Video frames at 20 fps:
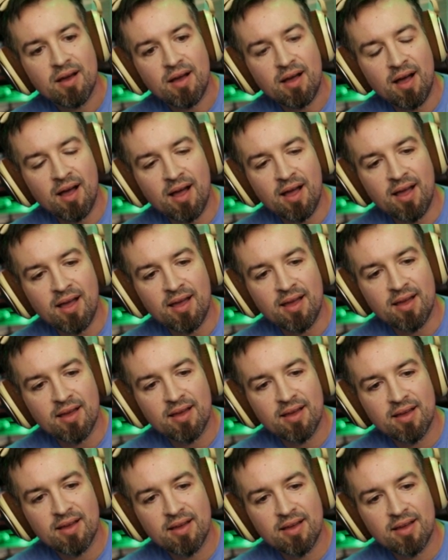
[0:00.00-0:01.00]
Uh,
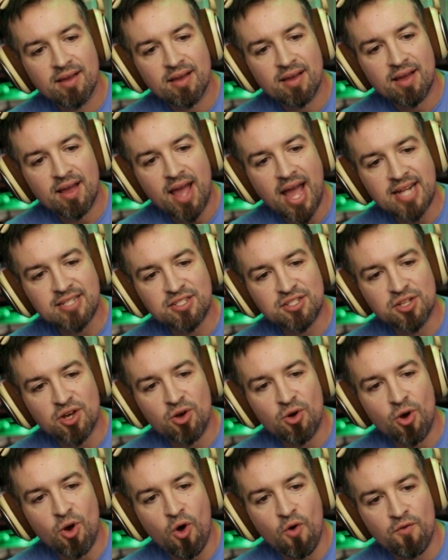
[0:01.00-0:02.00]
and
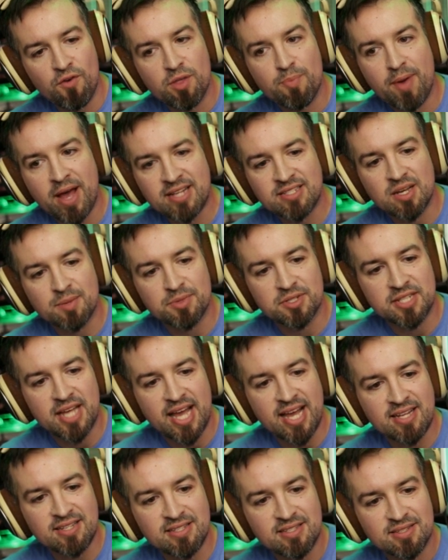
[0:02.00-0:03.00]
so over the past couple of
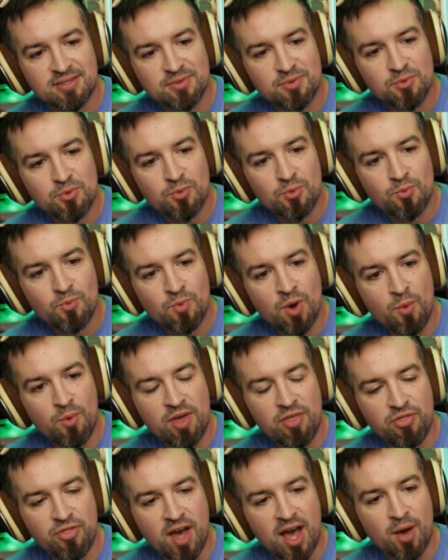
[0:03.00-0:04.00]
days, what
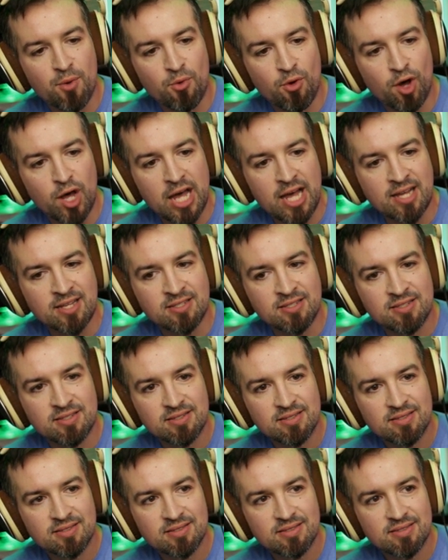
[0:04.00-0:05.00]
we thought
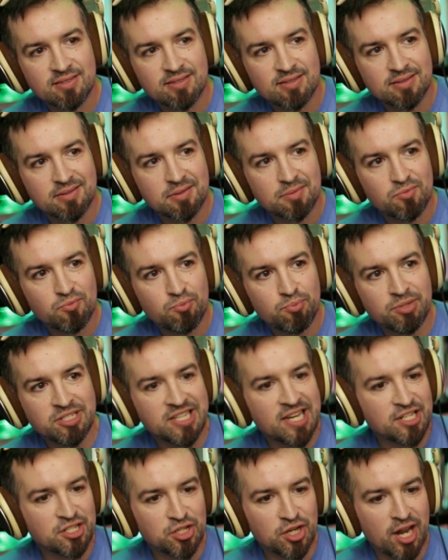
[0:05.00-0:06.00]
was
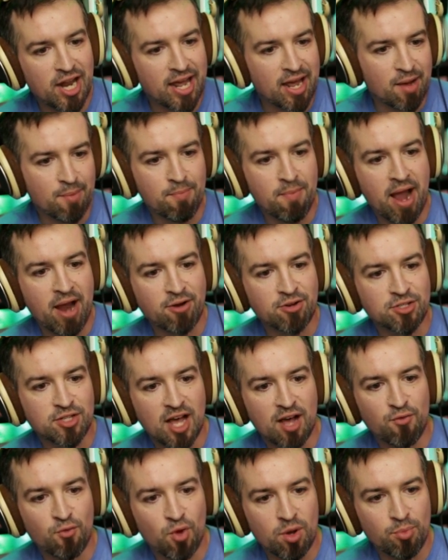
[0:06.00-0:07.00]
potentially like a
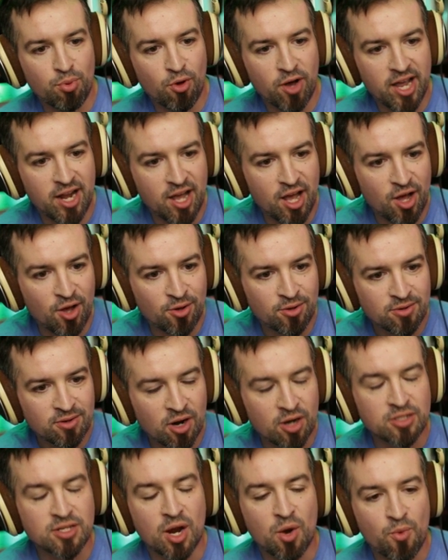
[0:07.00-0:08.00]
Microsoft one point oh,
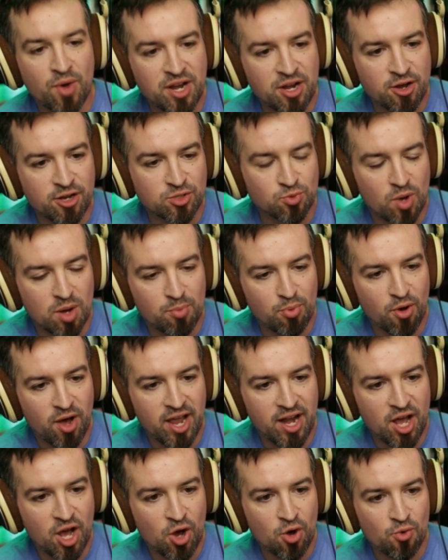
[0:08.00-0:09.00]
or sorry, Windows one
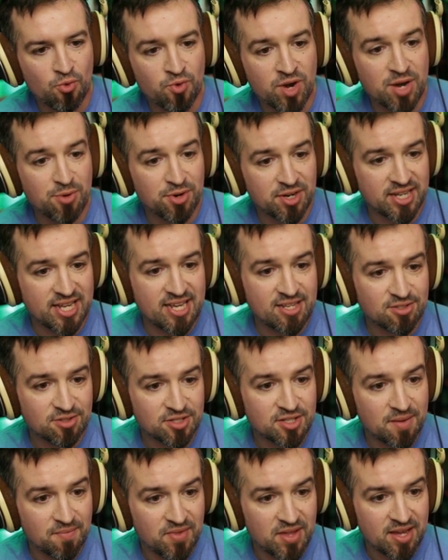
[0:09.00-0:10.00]
point oh re-release or
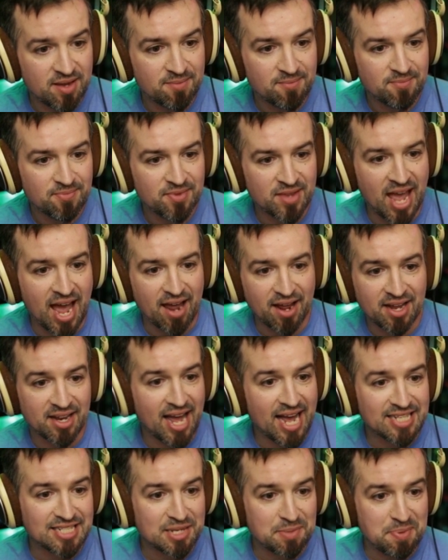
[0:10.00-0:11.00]
something. Yeah,
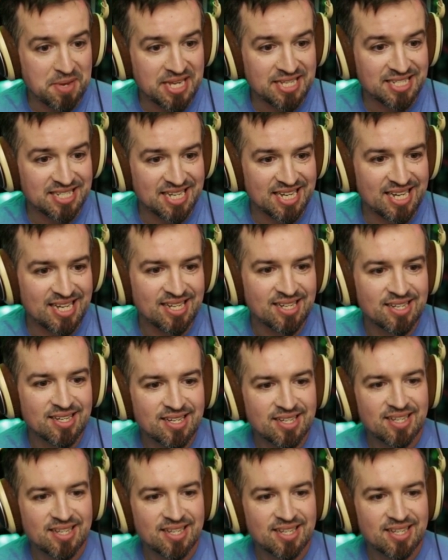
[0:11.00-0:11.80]
classic P C.